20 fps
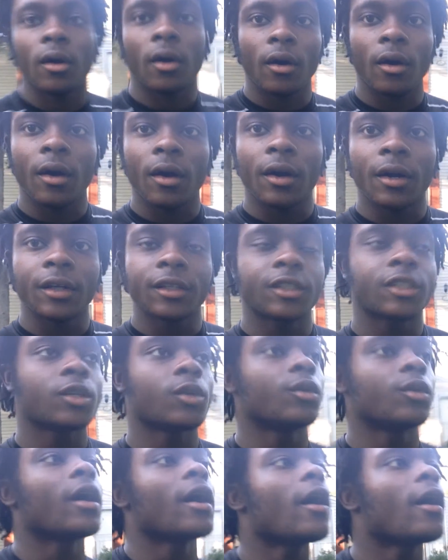Alright,
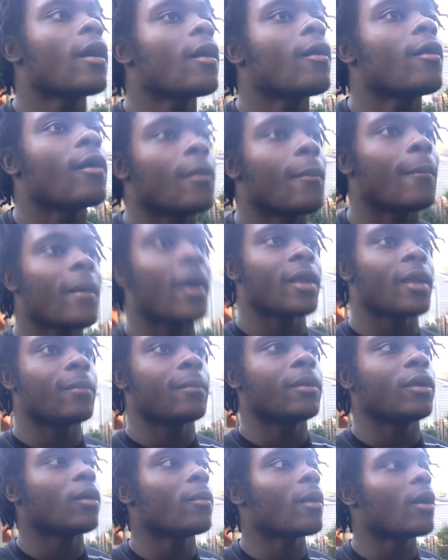so now I'm about to
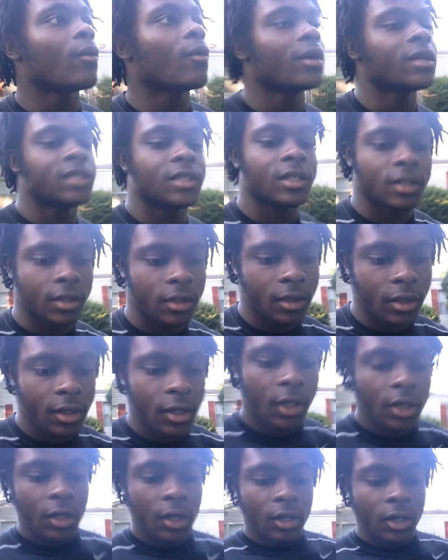be on my way to
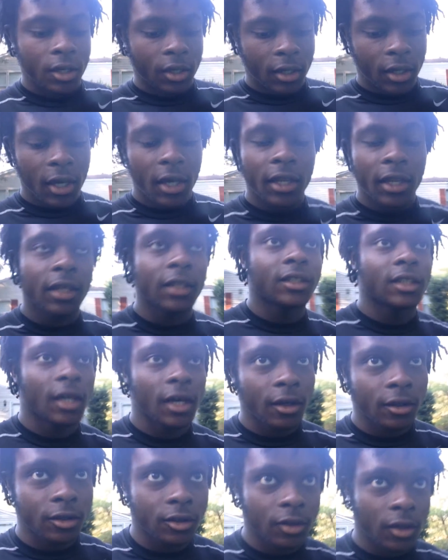Kaylee's
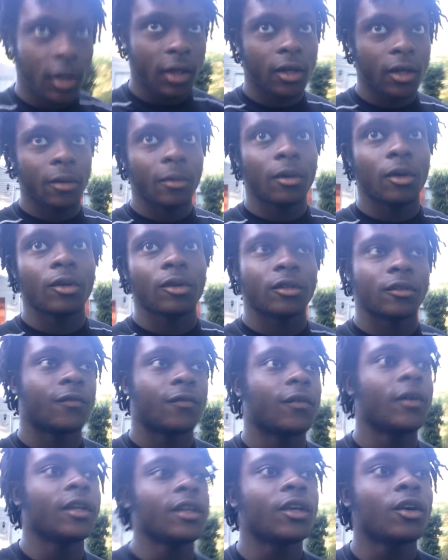house so I can upload this
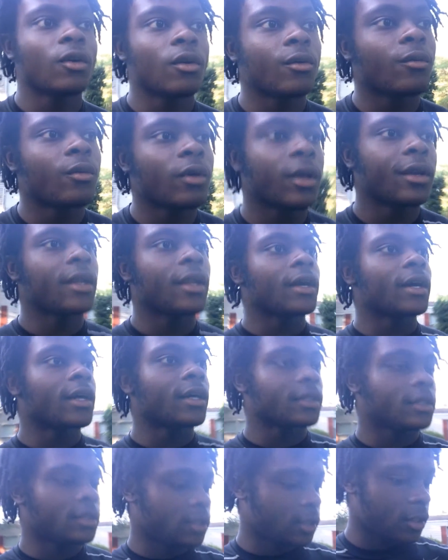video and whatnot.